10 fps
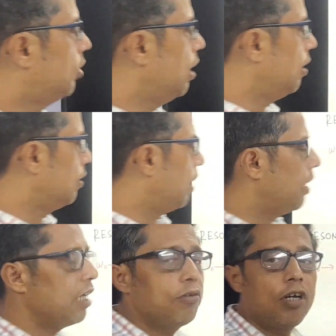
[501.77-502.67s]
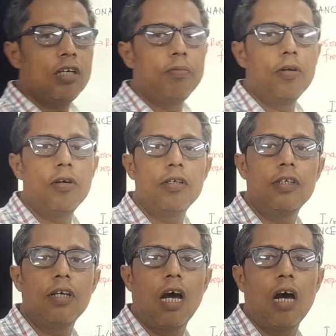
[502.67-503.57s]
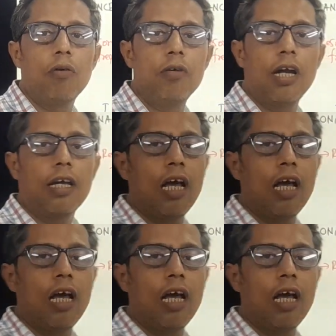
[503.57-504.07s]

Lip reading: more thing, the resonance frequency, how we are